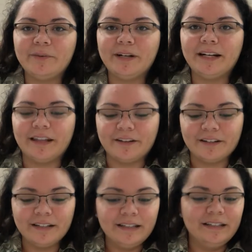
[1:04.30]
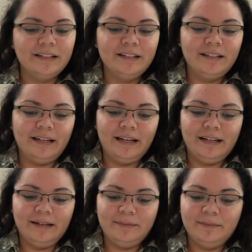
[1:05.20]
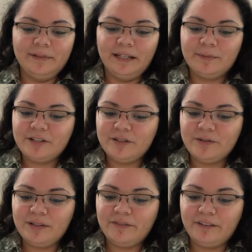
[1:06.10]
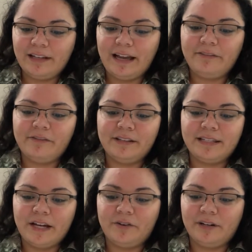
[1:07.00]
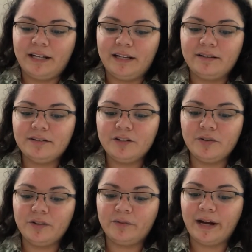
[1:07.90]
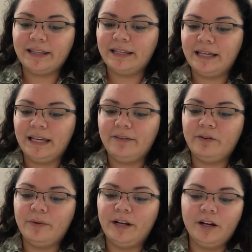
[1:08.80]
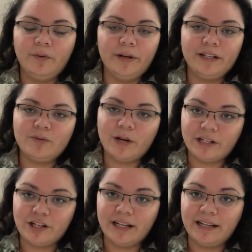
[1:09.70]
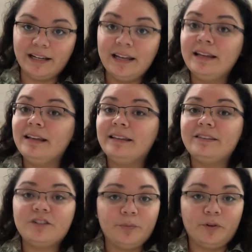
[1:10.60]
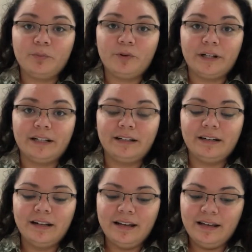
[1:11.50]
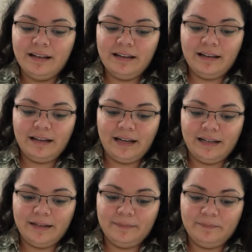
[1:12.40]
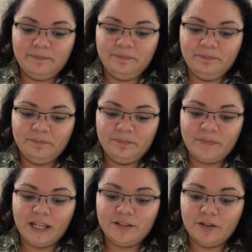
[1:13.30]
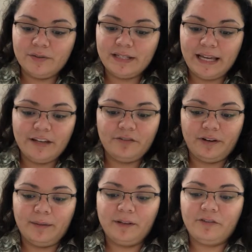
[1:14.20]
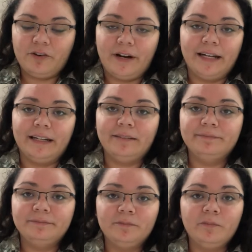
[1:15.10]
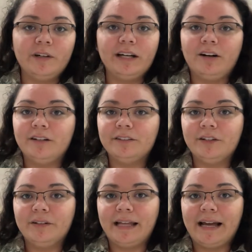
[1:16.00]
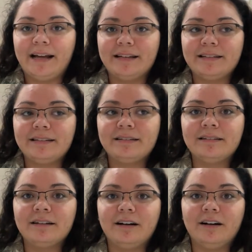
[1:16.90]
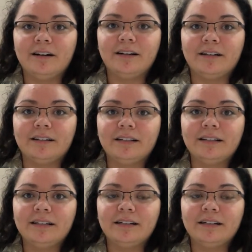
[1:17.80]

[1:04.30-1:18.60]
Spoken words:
to one another. Number 2, live a life of integrity, doing the right thing even when no one is watching. Super important. Don't take your family for granted. We all know that our